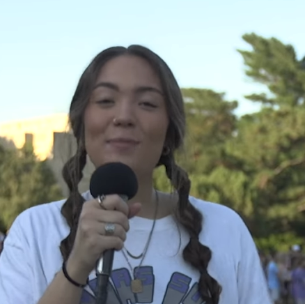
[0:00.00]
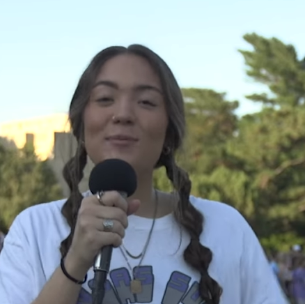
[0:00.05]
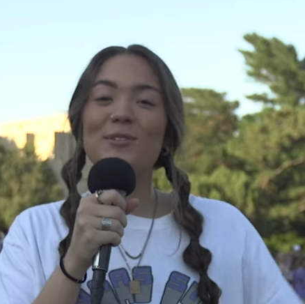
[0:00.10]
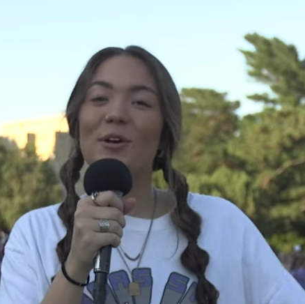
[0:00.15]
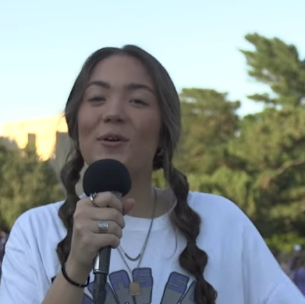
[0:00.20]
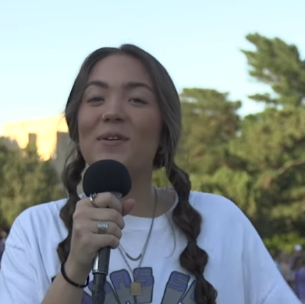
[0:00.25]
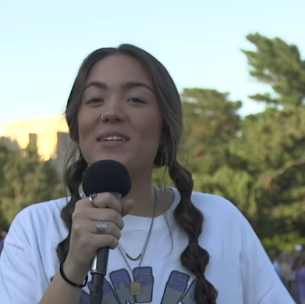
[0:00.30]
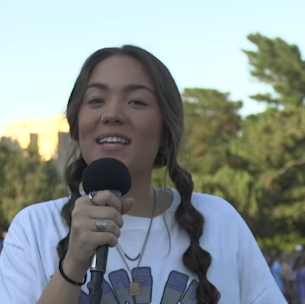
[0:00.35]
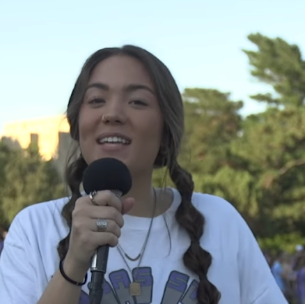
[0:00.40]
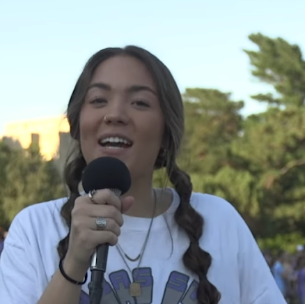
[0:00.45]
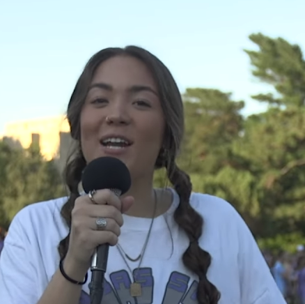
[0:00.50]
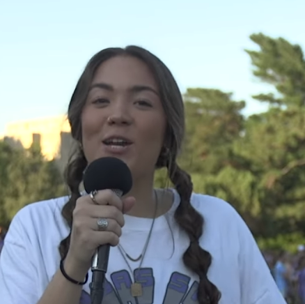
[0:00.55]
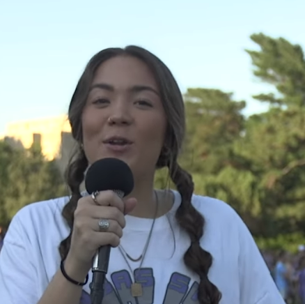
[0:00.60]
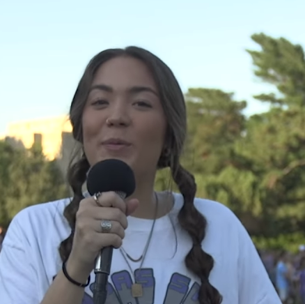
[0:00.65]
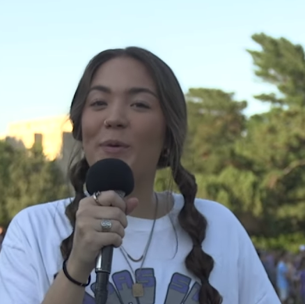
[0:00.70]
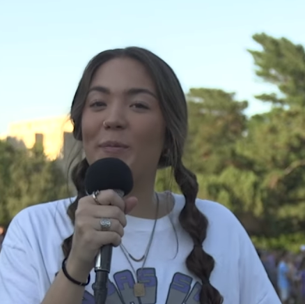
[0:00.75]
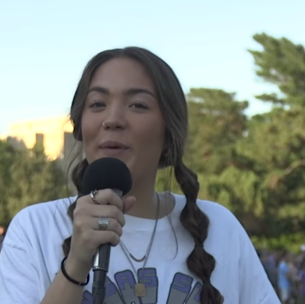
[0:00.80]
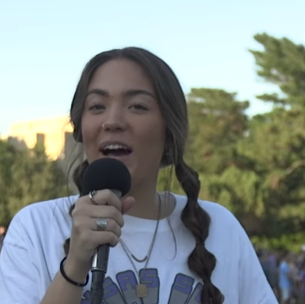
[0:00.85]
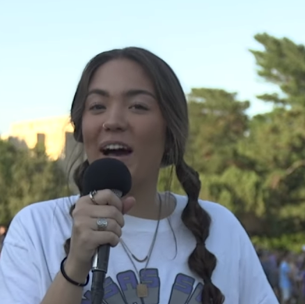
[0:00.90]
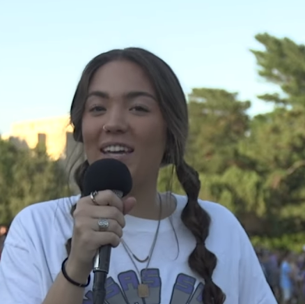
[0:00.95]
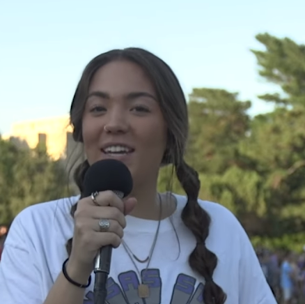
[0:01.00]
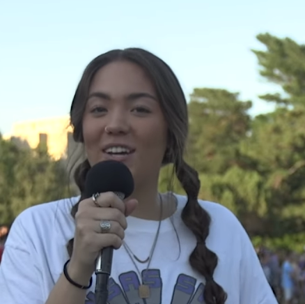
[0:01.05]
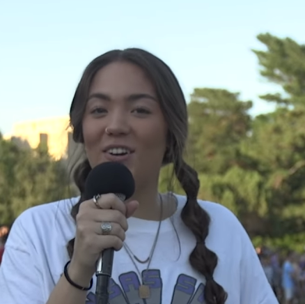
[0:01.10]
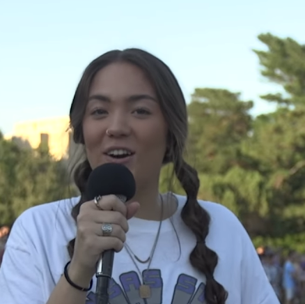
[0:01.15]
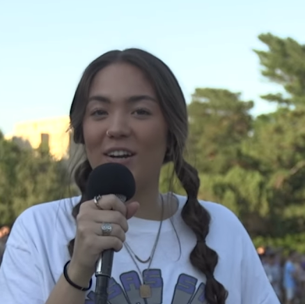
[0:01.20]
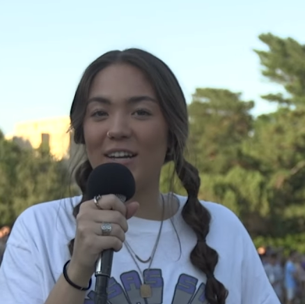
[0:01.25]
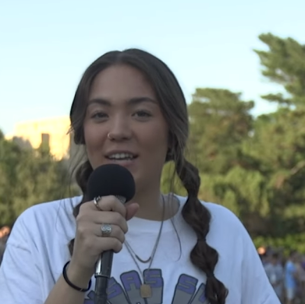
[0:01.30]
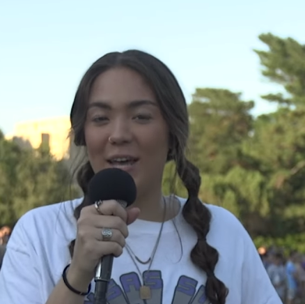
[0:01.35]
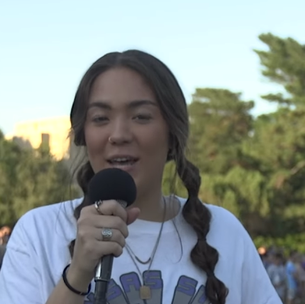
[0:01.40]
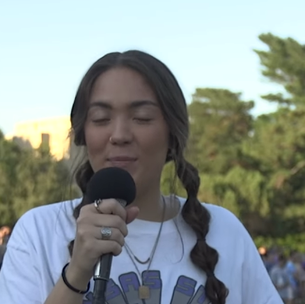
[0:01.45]
and I'm so excited to be back
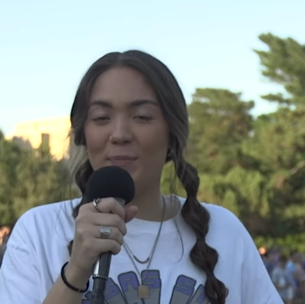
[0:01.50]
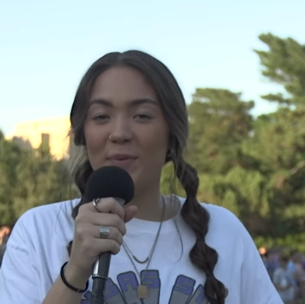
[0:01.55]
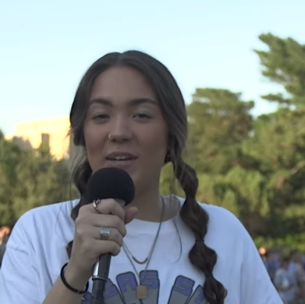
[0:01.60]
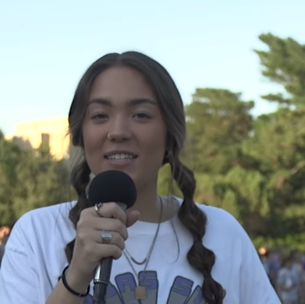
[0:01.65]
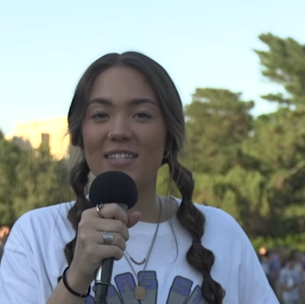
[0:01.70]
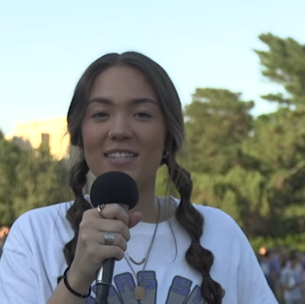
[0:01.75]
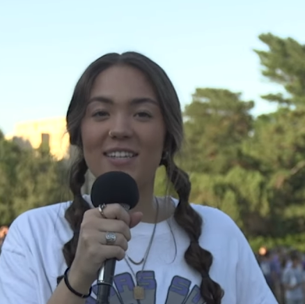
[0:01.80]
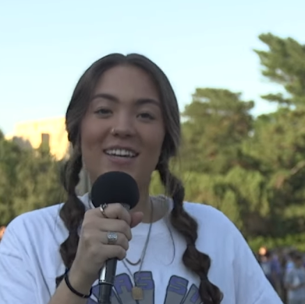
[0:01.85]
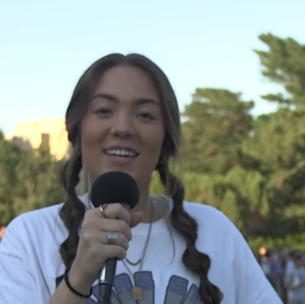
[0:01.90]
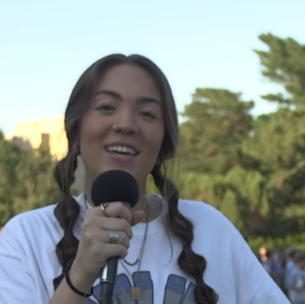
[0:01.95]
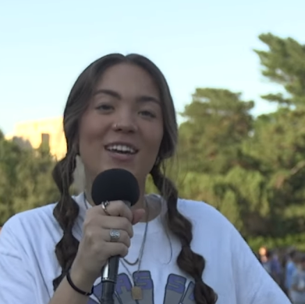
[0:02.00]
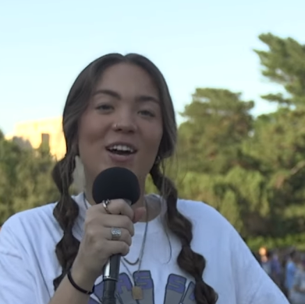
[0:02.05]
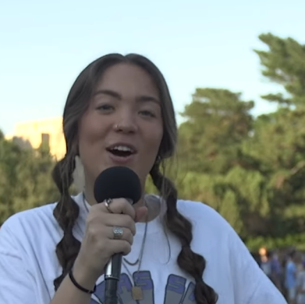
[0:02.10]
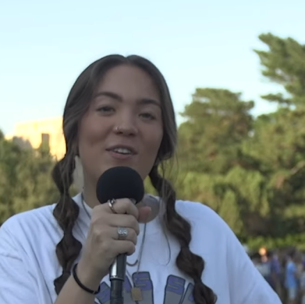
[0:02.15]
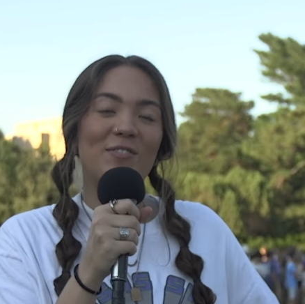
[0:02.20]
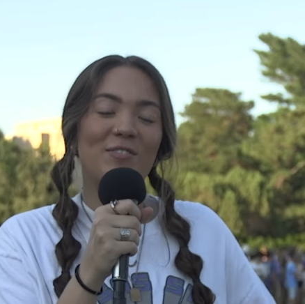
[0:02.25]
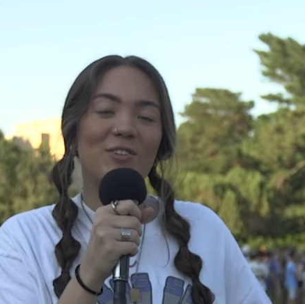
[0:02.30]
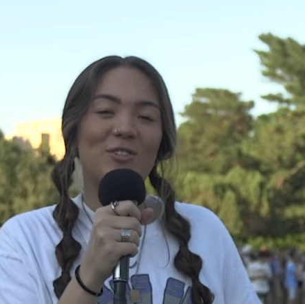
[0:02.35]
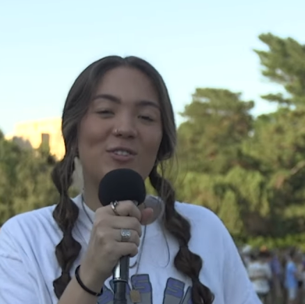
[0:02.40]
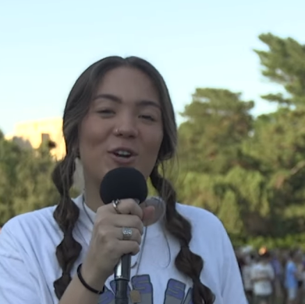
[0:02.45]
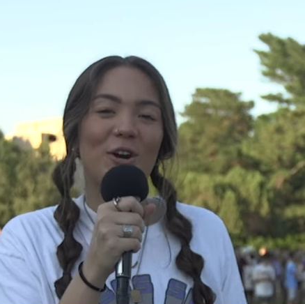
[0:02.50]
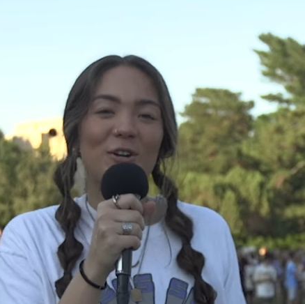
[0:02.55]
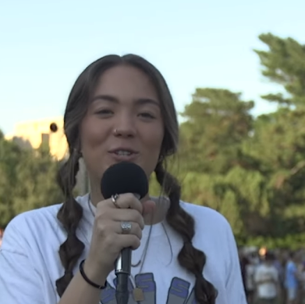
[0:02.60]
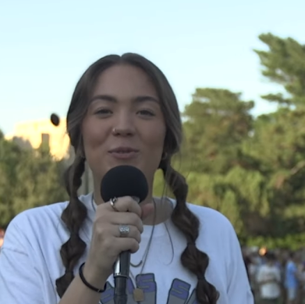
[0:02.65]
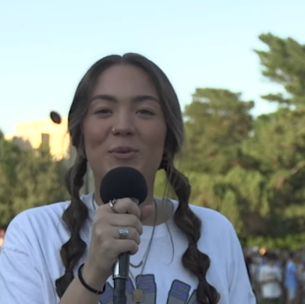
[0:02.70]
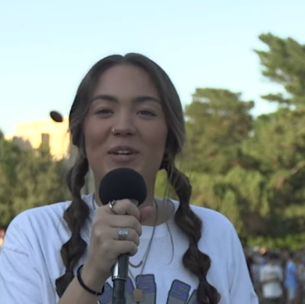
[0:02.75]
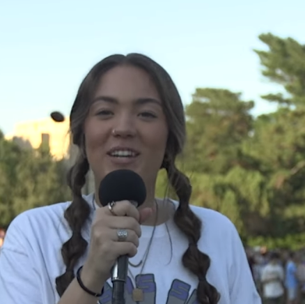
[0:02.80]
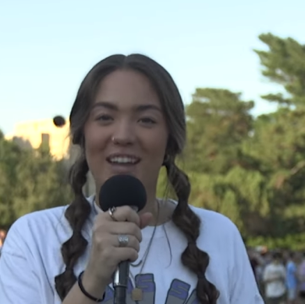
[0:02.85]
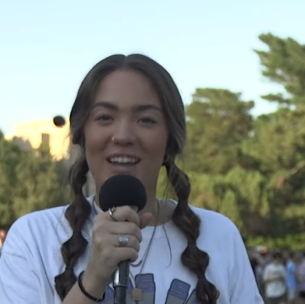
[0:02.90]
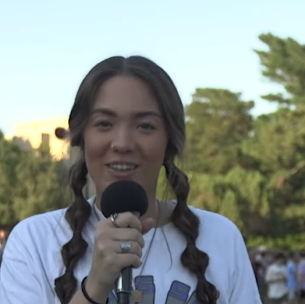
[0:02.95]
here on campus, kicking off the
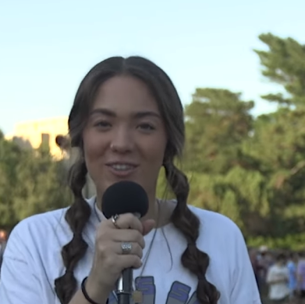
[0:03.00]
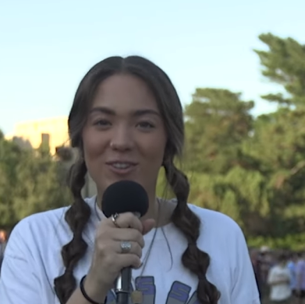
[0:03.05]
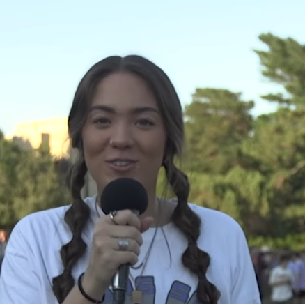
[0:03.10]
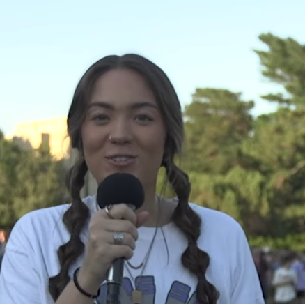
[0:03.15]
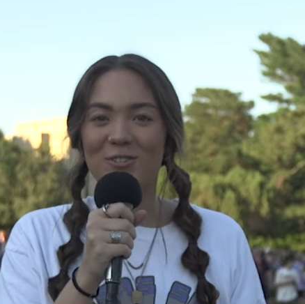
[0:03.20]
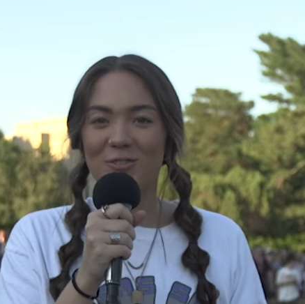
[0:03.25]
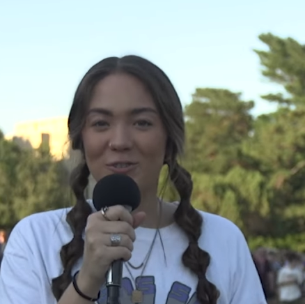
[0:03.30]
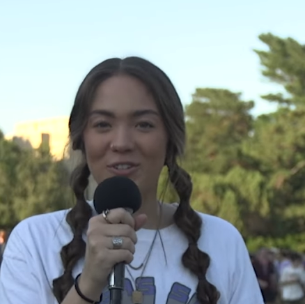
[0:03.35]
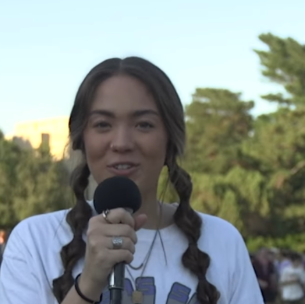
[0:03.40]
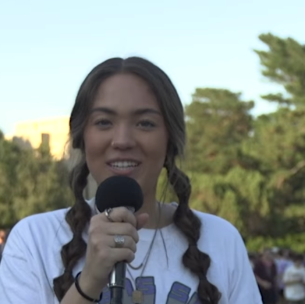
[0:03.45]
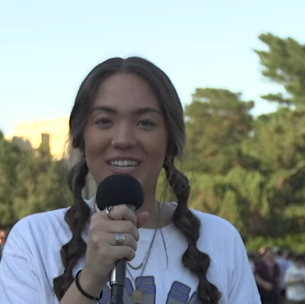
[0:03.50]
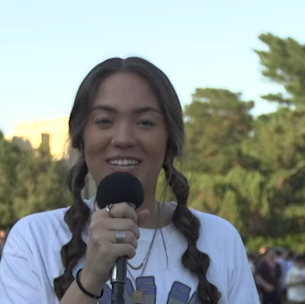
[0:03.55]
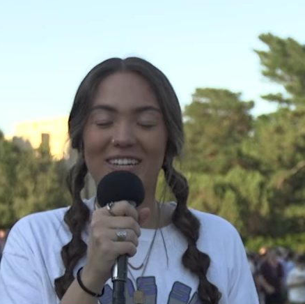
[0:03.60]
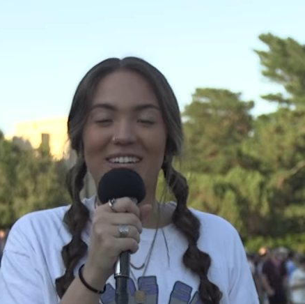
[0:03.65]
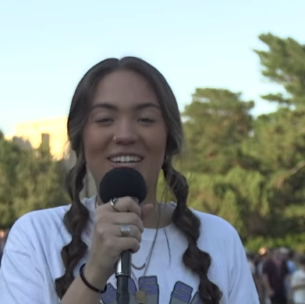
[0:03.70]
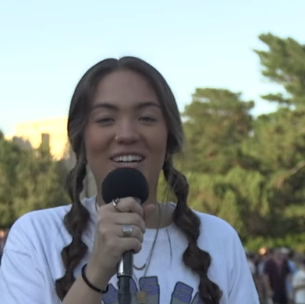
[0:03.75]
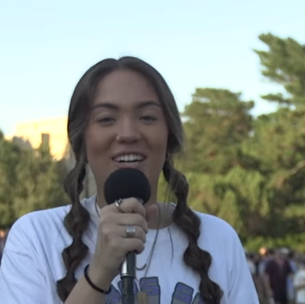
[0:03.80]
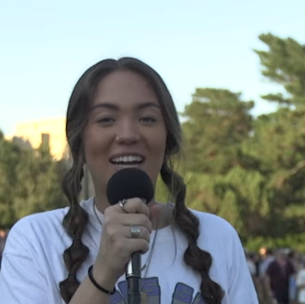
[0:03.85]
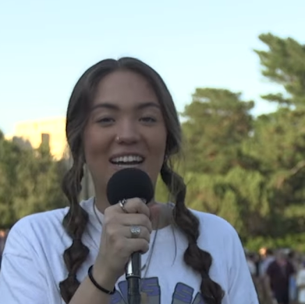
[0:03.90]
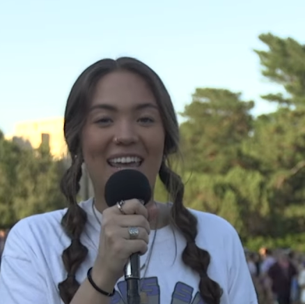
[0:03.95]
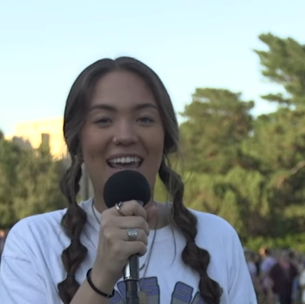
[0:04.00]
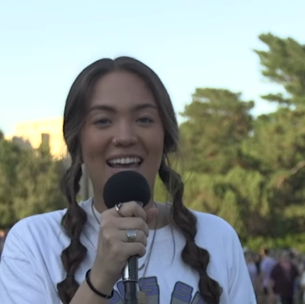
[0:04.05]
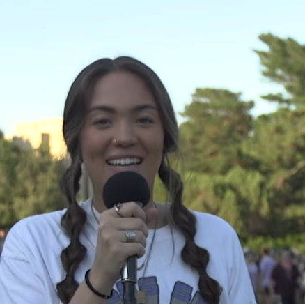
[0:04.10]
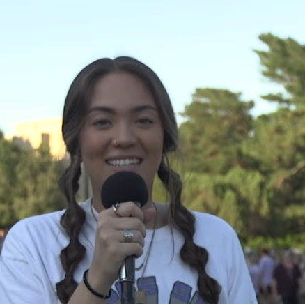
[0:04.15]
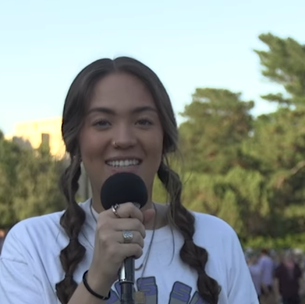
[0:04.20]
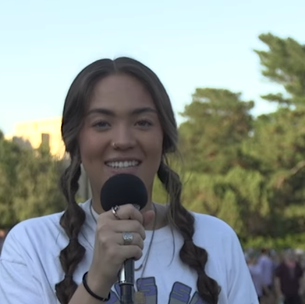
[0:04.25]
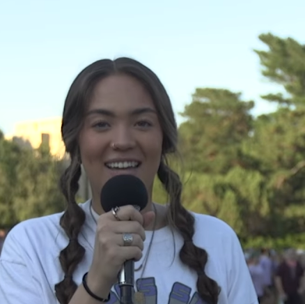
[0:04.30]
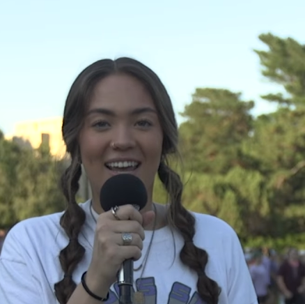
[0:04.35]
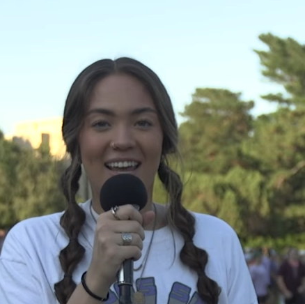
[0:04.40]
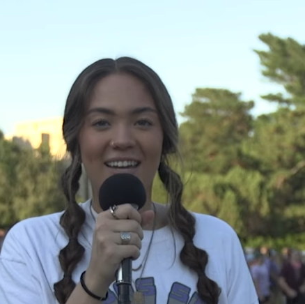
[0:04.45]
start to another school year here at
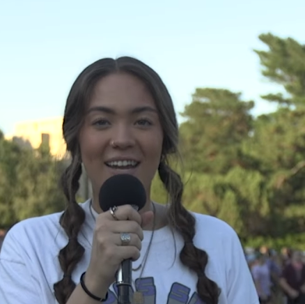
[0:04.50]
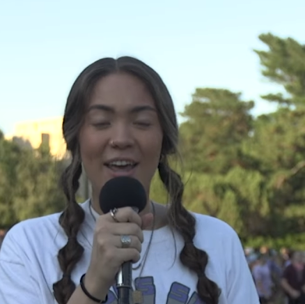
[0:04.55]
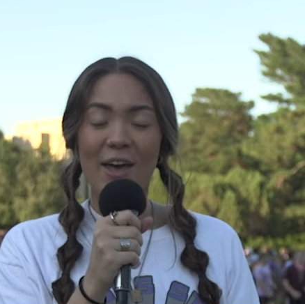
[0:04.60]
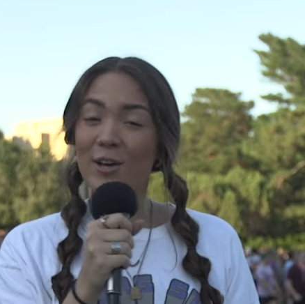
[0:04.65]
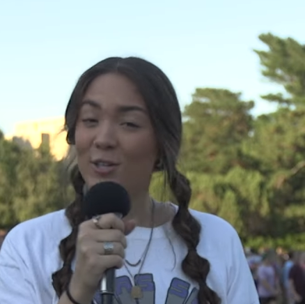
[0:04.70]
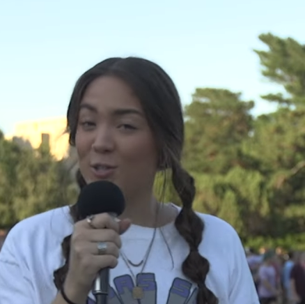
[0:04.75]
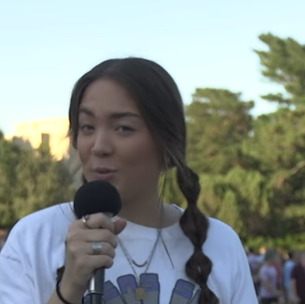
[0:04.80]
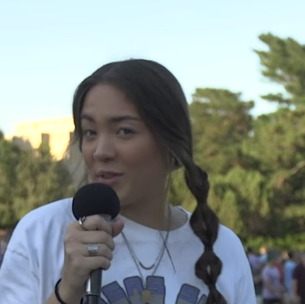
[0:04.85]
K-State.